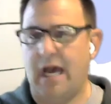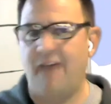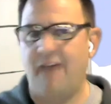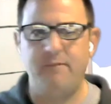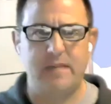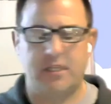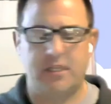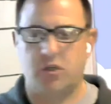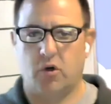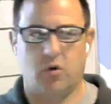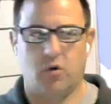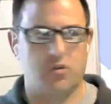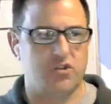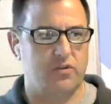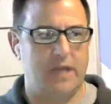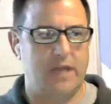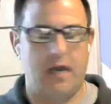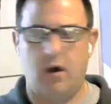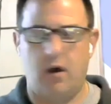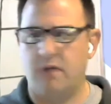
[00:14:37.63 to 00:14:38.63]
I've been
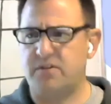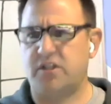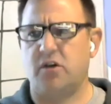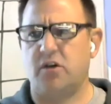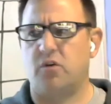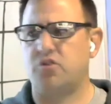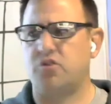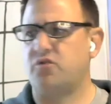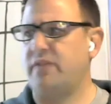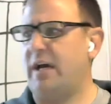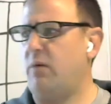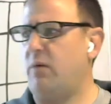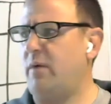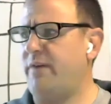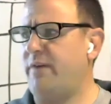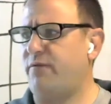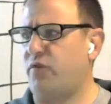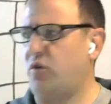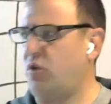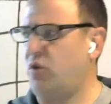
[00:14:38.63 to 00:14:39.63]
cultured that. I was cultured that
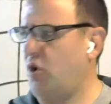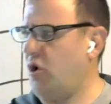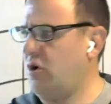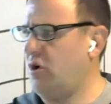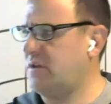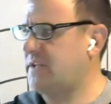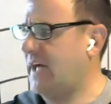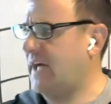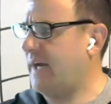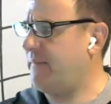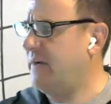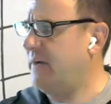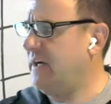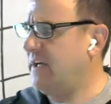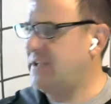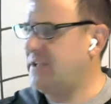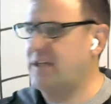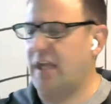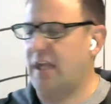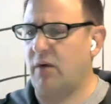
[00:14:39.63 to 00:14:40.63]
way for a long time
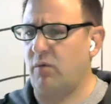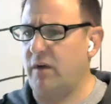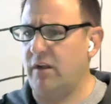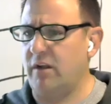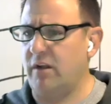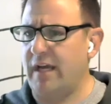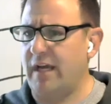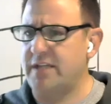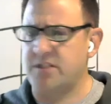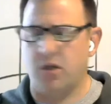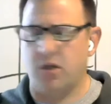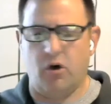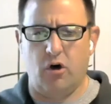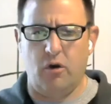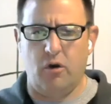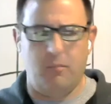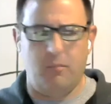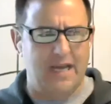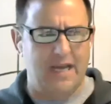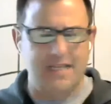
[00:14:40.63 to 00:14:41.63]
until I realized
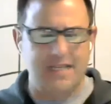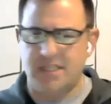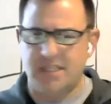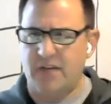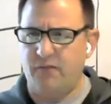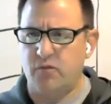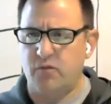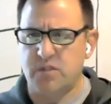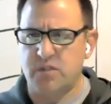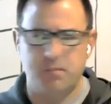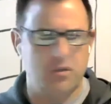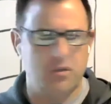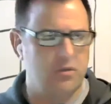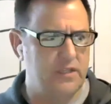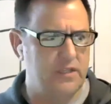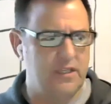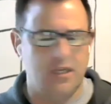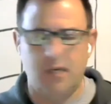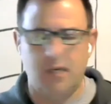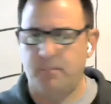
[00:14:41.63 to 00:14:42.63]
all my stuff was
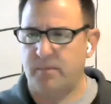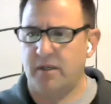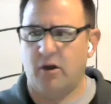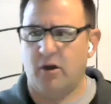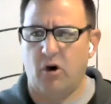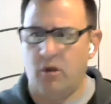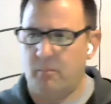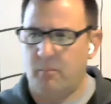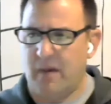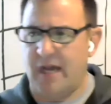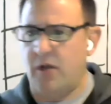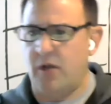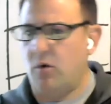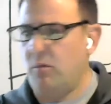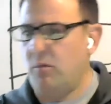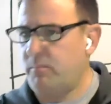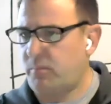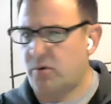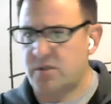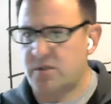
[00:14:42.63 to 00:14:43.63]
building up and all my
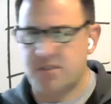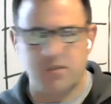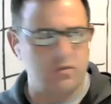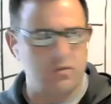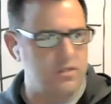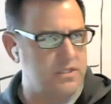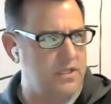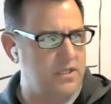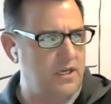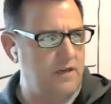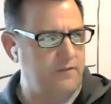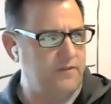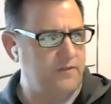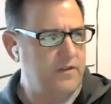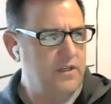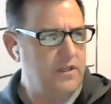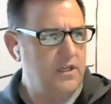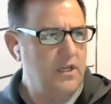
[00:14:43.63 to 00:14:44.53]
own personal stuff